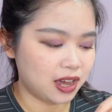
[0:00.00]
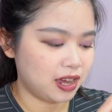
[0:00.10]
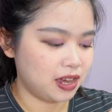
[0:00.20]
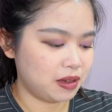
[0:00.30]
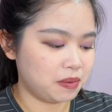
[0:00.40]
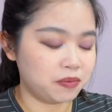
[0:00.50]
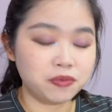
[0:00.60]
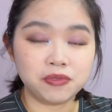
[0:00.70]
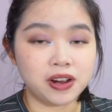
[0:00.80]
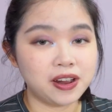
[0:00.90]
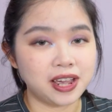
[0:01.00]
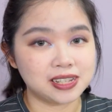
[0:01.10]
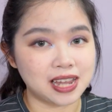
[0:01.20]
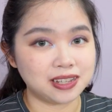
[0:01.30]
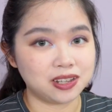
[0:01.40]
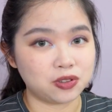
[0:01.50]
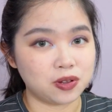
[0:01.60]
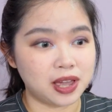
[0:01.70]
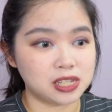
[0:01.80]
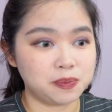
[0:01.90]
I am very excited
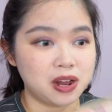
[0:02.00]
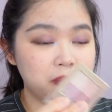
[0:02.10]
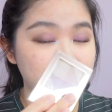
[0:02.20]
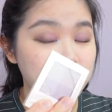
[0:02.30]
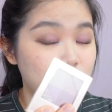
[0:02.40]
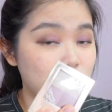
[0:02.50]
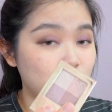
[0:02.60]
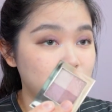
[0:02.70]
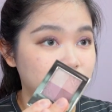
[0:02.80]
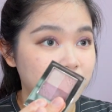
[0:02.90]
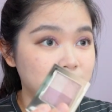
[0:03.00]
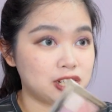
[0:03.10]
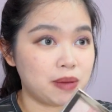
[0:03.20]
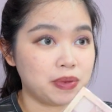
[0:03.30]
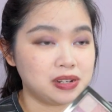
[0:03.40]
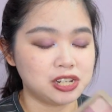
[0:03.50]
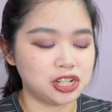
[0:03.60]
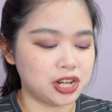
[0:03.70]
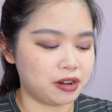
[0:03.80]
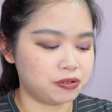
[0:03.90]
to experiment more with like Japanese
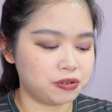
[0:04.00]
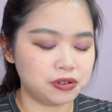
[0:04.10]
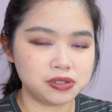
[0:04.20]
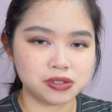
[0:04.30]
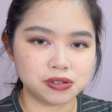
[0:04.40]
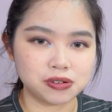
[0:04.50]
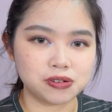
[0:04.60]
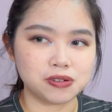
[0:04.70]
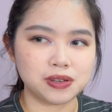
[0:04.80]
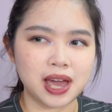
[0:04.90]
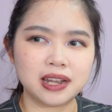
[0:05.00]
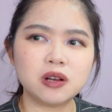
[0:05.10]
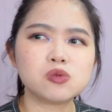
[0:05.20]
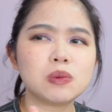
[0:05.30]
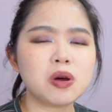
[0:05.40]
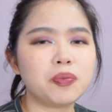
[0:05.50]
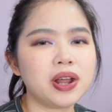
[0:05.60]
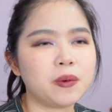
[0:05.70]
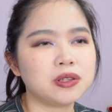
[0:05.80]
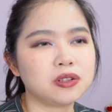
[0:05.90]
shadows. So yeah, there was one more
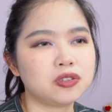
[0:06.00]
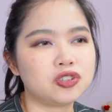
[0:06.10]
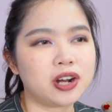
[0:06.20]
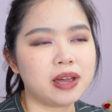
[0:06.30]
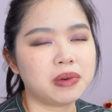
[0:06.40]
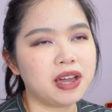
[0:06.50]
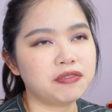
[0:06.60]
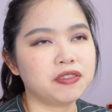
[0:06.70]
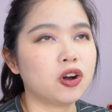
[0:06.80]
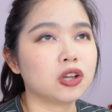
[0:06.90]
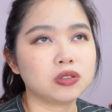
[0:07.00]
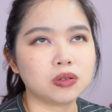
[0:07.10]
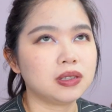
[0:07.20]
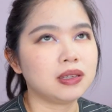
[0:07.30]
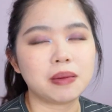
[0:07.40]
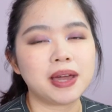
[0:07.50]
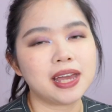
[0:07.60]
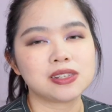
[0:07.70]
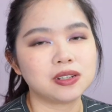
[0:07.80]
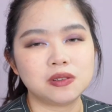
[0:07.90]
brand I wanted to try, but I forgot to get my
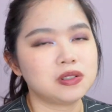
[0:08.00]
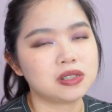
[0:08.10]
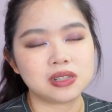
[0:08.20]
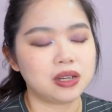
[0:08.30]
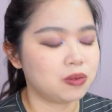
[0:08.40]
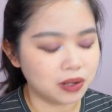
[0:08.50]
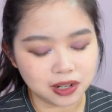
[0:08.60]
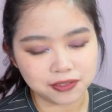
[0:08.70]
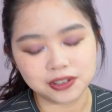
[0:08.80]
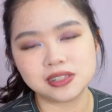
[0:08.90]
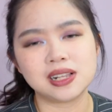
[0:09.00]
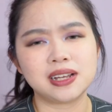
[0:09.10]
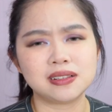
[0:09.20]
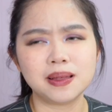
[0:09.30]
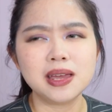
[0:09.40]
hands on it, which is like whatever. It's like